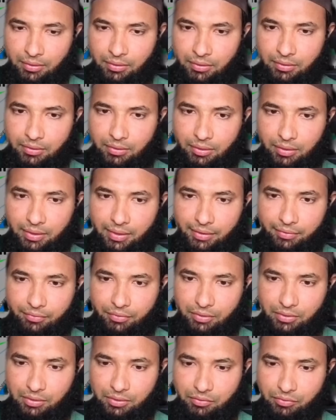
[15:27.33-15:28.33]
the
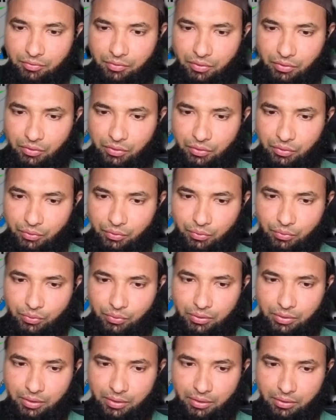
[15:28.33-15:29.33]
diversion was
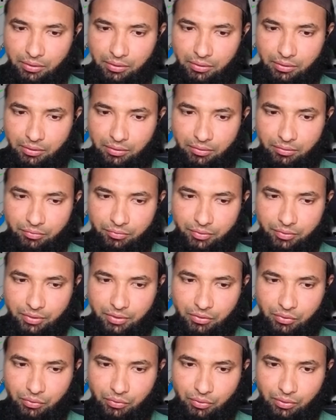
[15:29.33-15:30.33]
huge here. Uh,
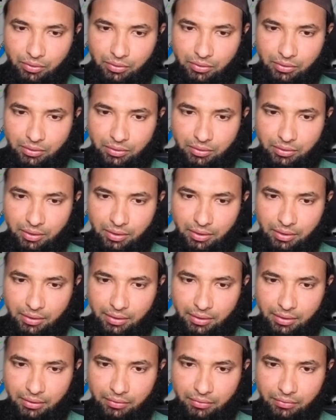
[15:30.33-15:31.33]
which road is this? I'll
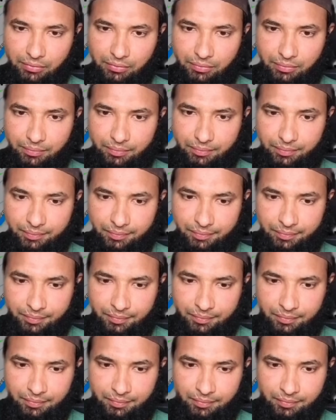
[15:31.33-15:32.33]
tell you.
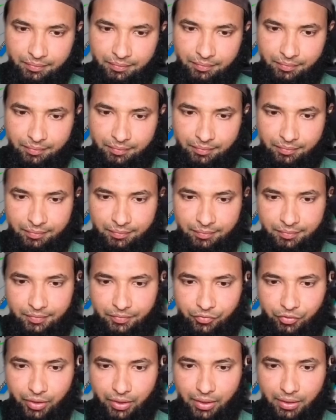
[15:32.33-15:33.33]

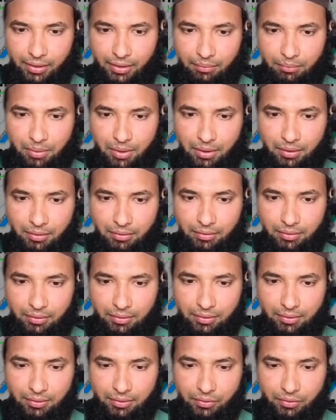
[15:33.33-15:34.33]
Bekharabad
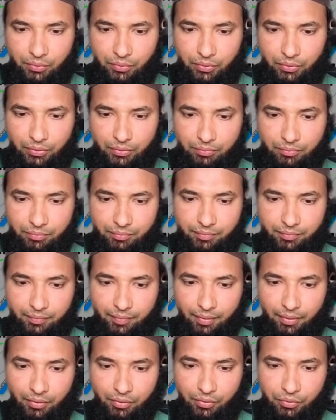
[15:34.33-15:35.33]
uh, road.
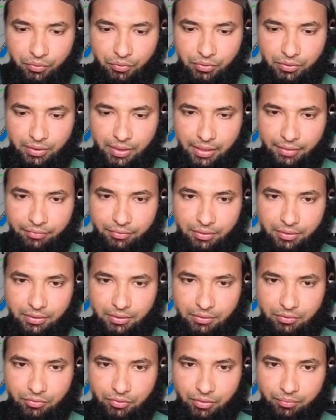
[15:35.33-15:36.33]
A huge
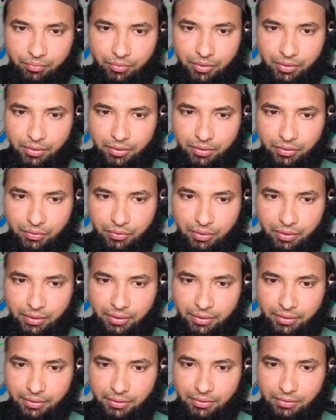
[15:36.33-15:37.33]
diversion from here to
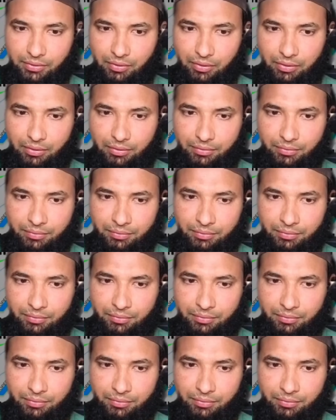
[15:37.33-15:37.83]
there. It is gone.